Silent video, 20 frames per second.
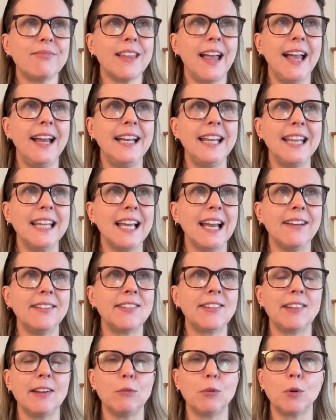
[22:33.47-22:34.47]
anything
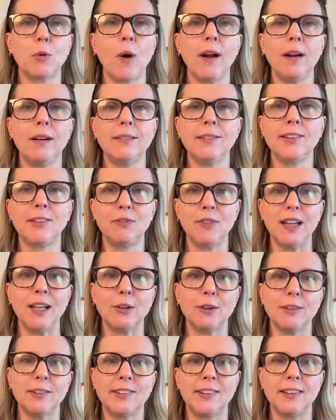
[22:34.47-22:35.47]
else that requires
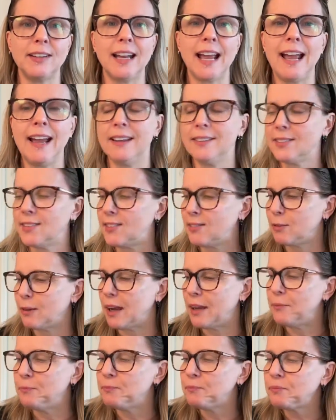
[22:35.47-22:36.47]
fingers and hands,
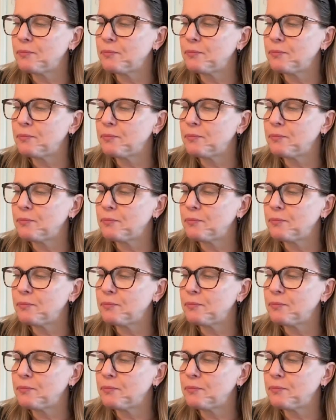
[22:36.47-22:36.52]
right?